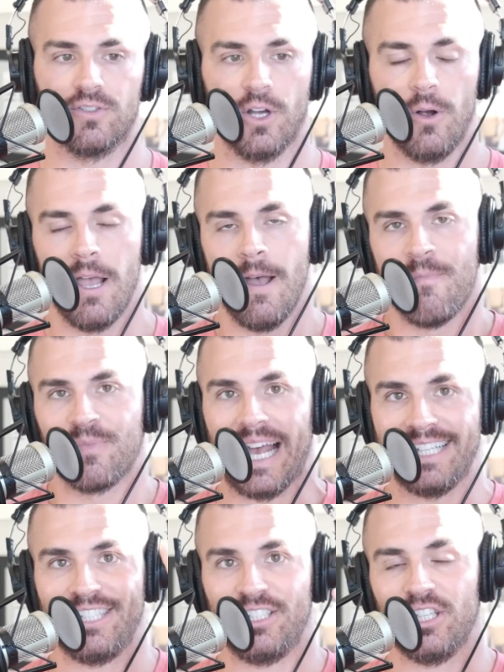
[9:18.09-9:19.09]
So
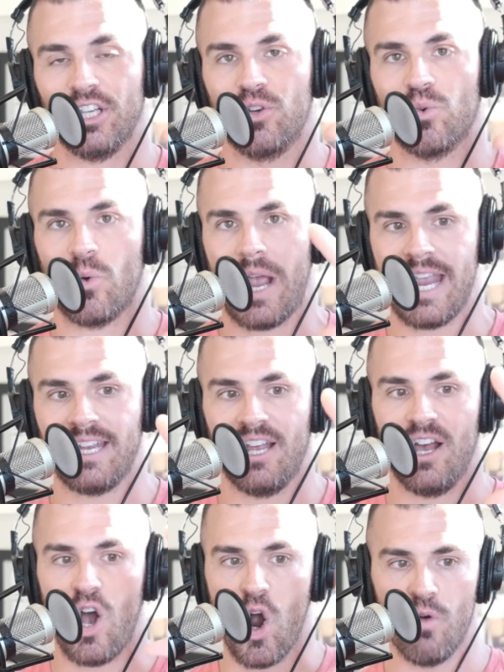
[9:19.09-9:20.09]
guys, this is a great
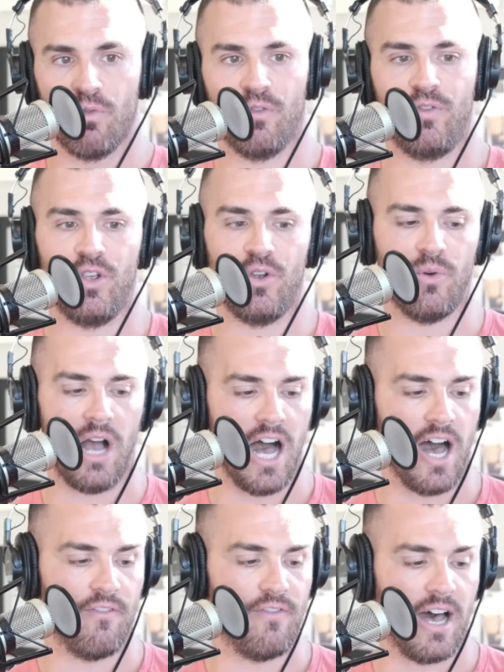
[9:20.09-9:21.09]
overview
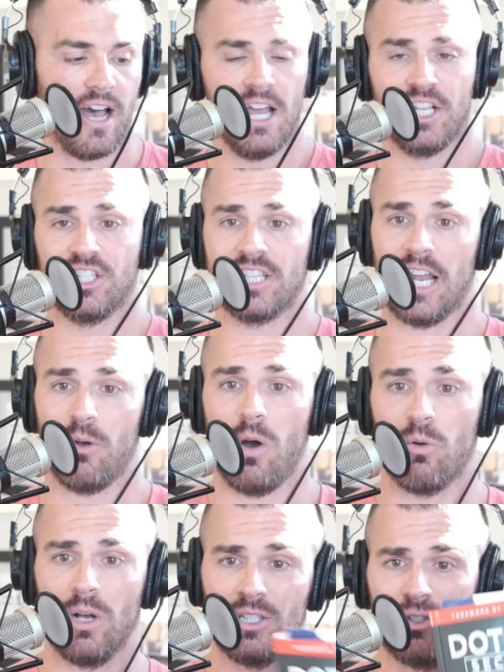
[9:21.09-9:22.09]
of just kind of
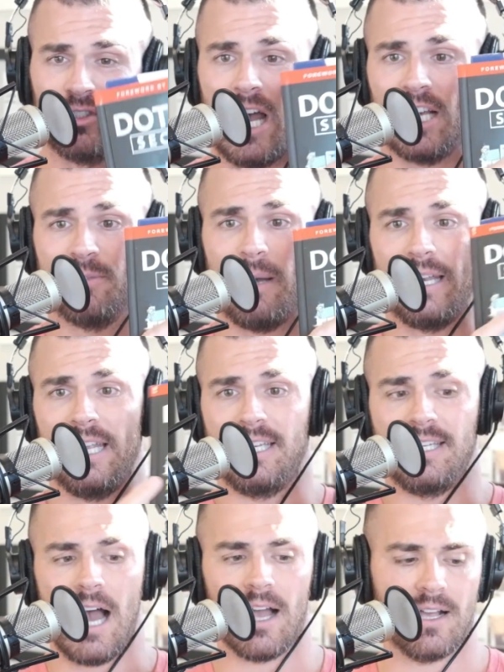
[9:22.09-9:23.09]
what Russell talks about in
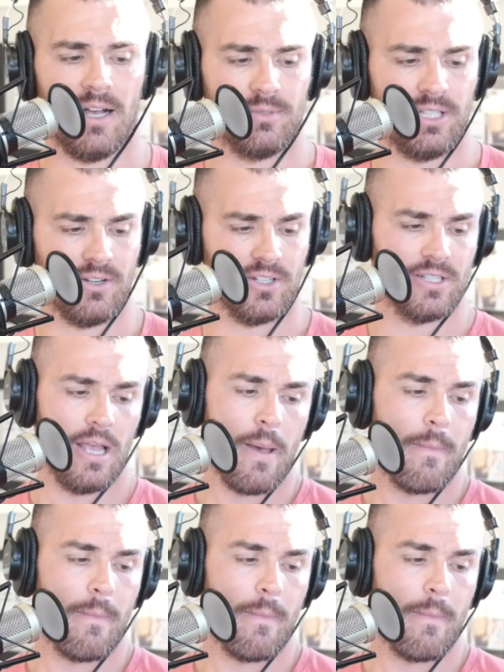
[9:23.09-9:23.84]
.com Secrets.